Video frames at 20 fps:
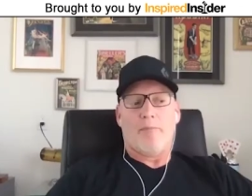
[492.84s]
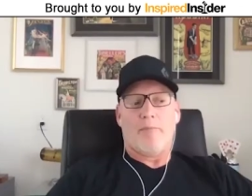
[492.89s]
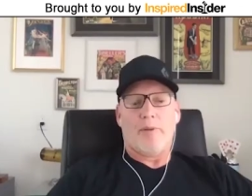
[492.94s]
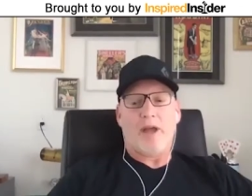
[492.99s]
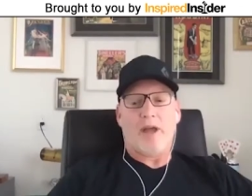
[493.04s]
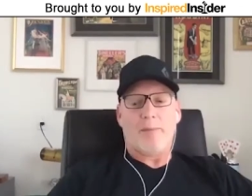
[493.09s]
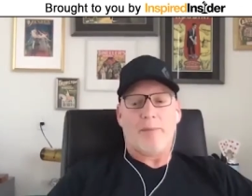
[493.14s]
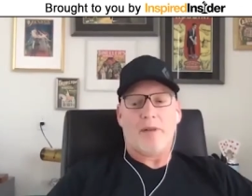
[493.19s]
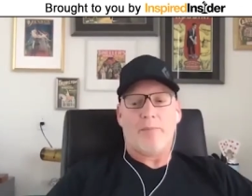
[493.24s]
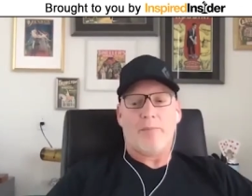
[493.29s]

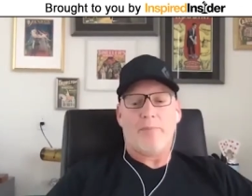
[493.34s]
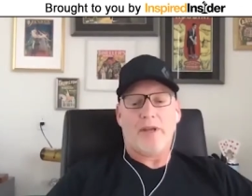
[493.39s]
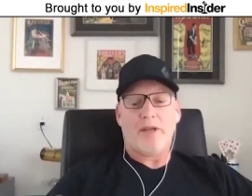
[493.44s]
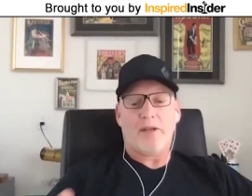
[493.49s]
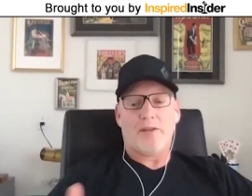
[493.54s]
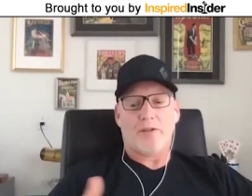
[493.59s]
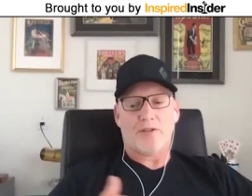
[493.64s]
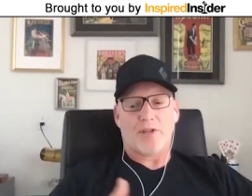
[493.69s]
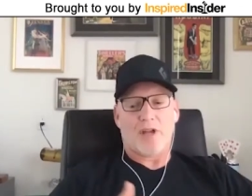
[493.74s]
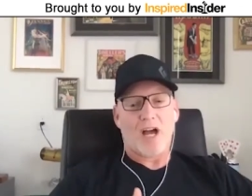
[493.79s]

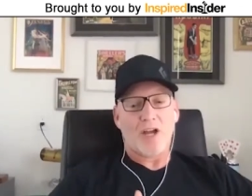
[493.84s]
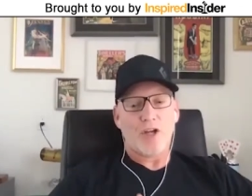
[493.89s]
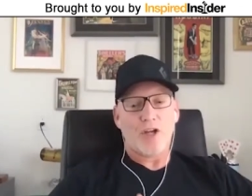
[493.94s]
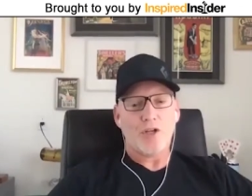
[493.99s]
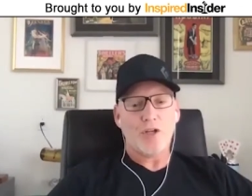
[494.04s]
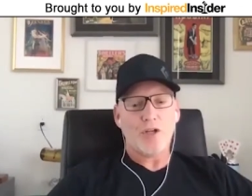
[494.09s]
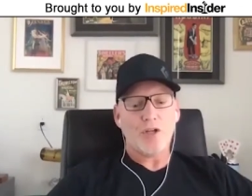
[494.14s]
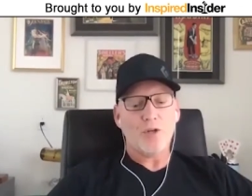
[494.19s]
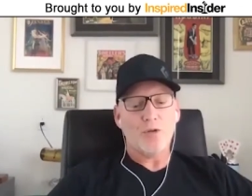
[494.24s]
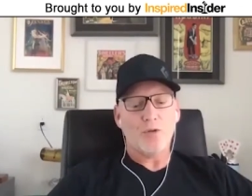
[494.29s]
There's a
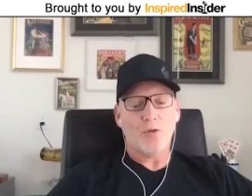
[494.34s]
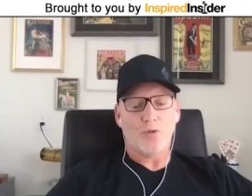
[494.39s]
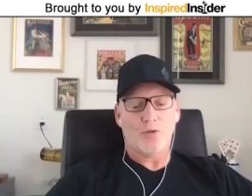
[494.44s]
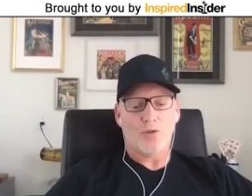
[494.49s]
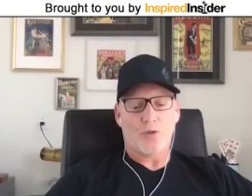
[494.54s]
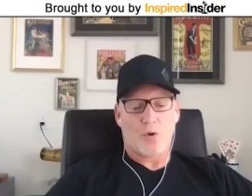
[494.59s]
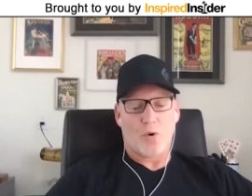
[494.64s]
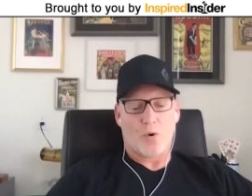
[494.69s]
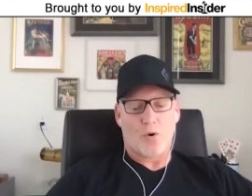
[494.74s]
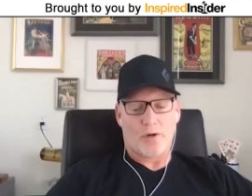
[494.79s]

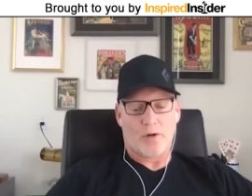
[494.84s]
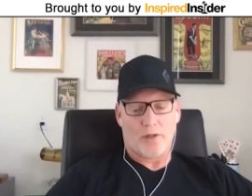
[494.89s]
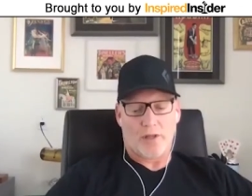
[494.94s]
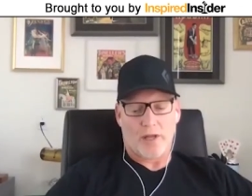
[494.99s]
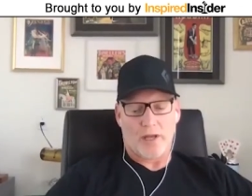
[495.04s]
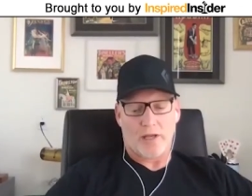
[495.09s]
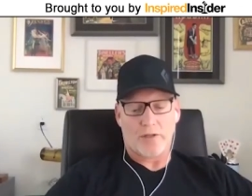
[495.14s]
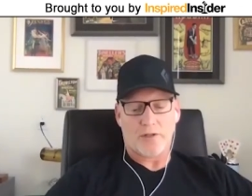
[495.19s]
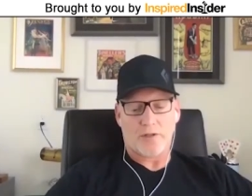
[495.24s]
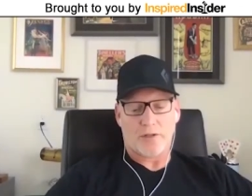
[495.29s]
huge
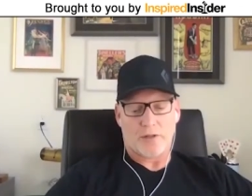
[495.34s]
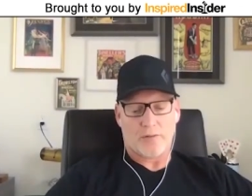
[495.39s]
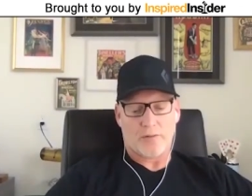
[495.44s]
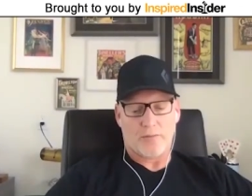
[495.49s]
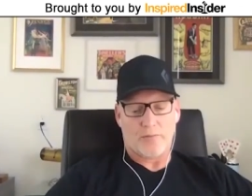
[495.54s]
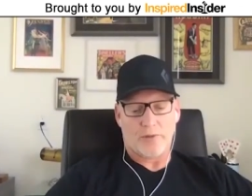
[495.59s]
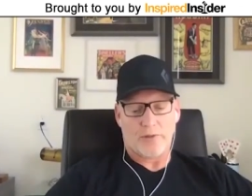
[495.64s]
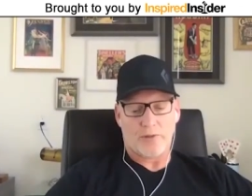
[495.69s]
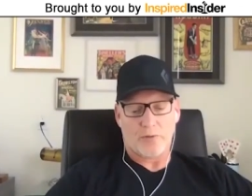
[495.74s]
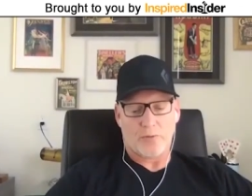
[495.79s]
correlation
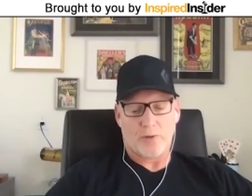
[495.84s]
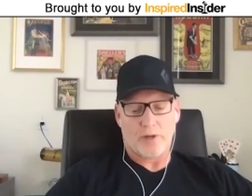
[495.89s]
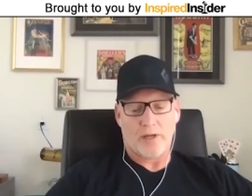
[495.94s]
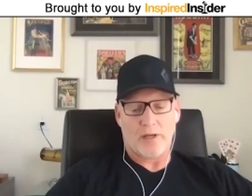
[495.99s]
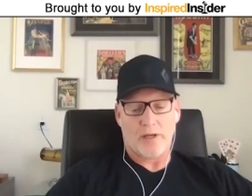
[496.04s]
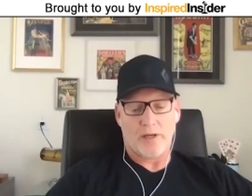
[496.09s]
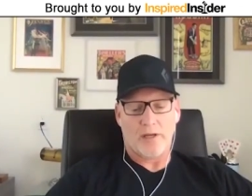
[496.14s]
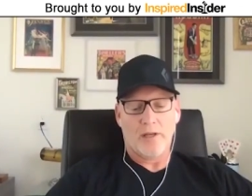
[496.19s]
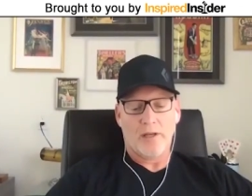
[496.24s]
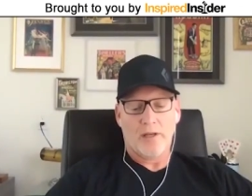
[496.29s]

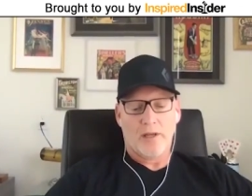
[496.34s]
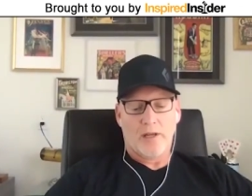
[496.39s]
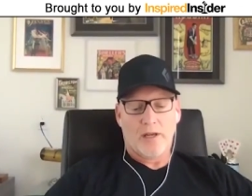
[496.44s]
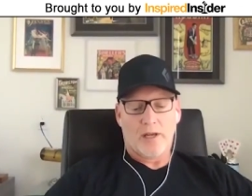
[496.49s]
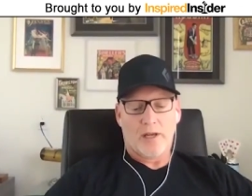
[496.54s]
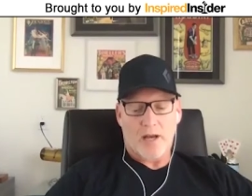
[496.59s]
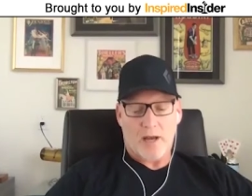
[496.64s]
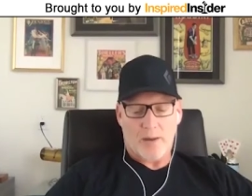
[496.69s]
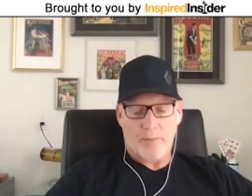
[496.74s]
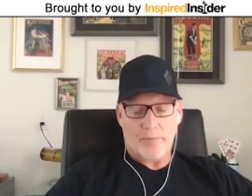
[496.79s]
between
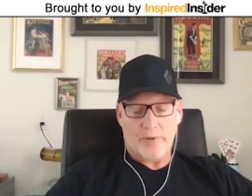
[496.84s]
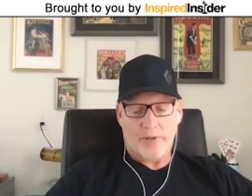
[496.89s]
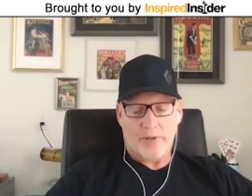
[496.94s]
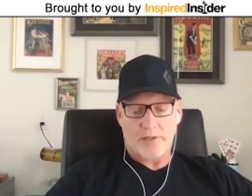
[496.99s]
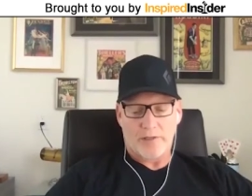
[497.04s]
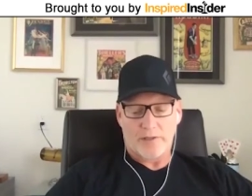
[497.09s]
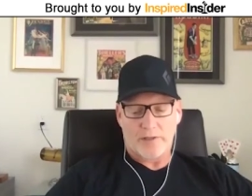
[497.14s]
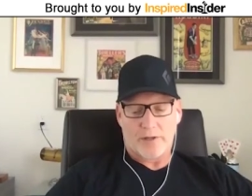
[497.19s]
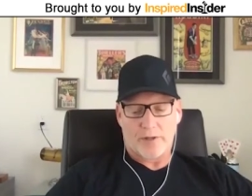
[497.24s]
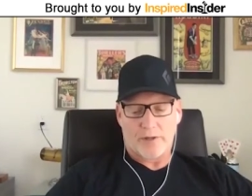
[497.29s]

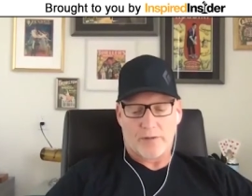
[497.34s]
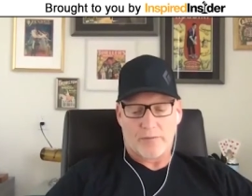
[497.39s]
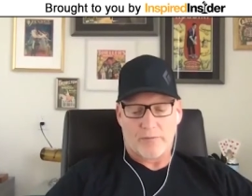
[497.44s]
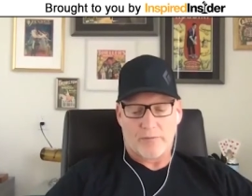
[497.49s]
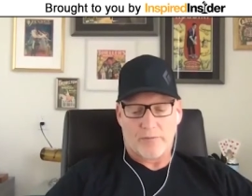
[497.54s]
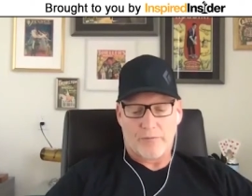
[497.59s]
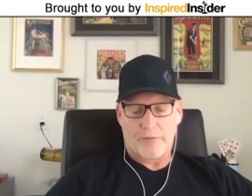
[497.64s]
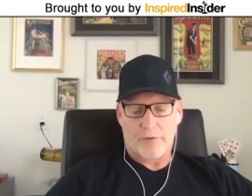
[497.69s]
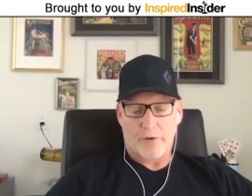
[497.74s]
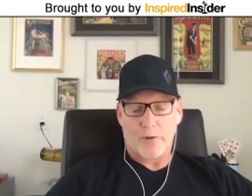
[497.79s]
companies that are
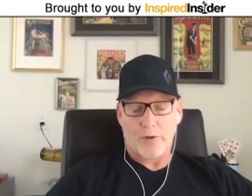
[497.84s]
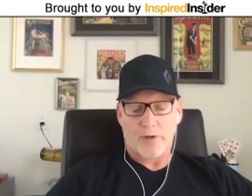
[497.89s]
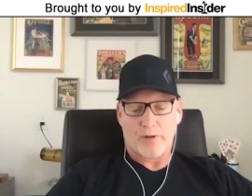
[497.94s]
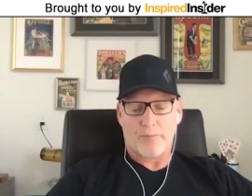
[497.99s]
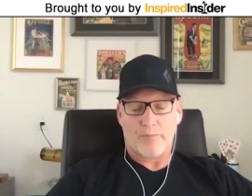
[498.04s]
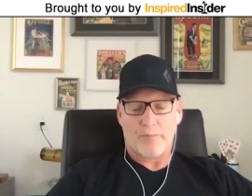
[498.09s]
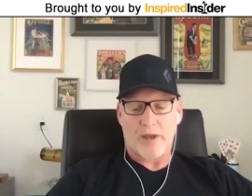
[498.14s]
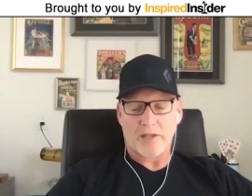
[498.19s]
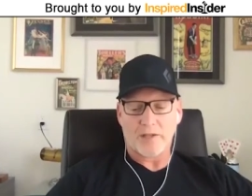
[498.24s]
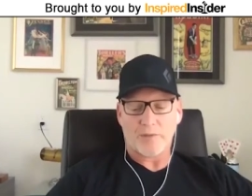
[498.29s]

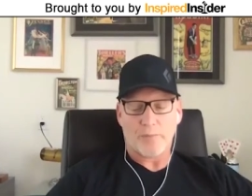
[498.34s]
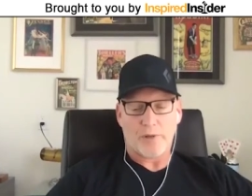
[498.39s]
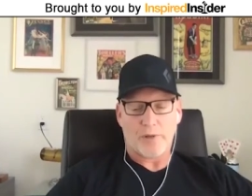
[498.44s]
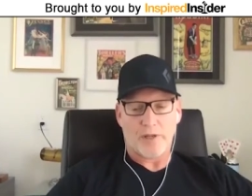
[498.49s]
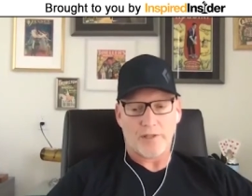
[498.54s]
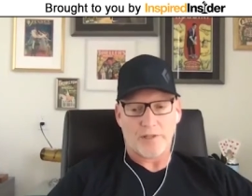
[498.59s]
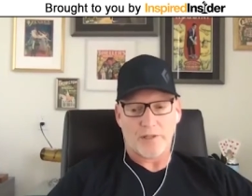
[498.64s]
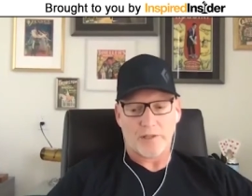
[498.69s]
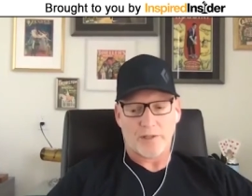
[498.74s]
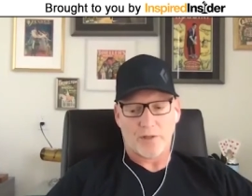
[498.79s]
voted best
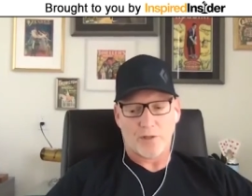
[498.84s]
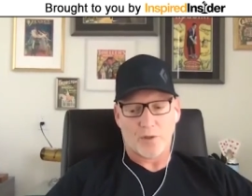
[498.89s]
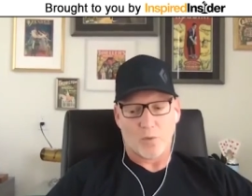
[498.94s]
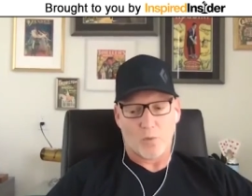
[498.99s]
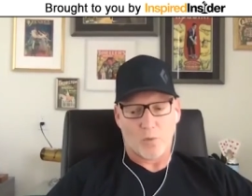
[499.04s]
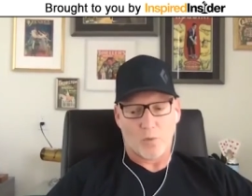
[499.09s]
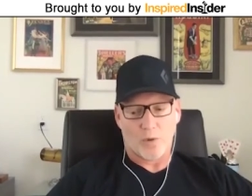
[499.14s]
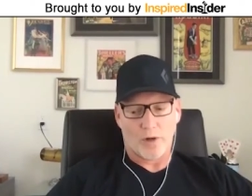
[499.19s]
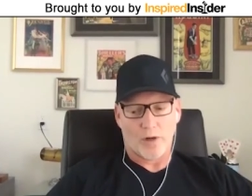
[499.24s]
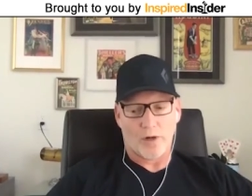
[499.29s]
places to
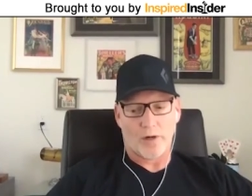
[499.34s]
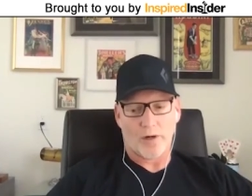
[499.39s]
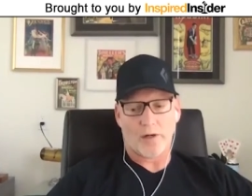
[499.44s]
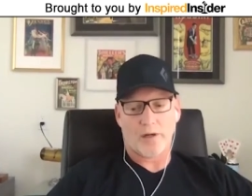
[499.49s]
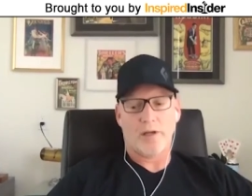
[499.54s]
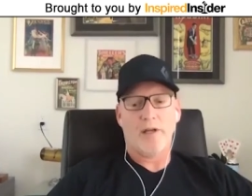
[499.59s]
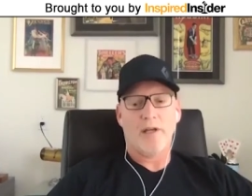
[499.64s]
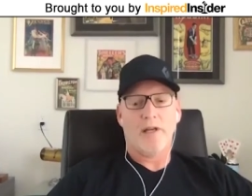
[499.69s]
work